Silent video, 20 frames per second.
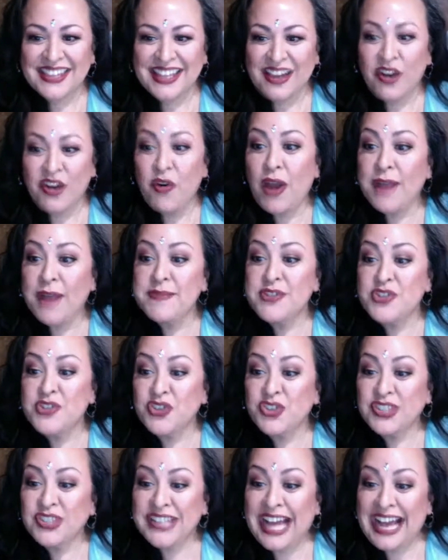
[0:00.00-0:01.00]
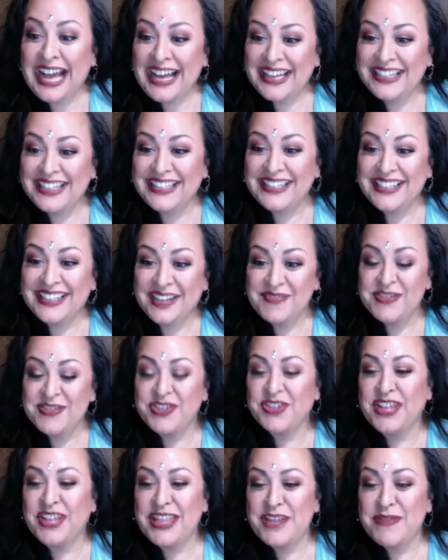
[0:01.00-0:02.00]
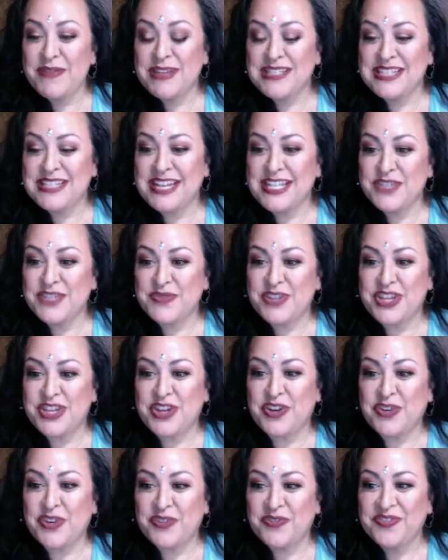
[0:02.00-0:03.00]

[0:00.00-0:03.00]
Oh, I'm so glad. I'm so glad it resonates with you.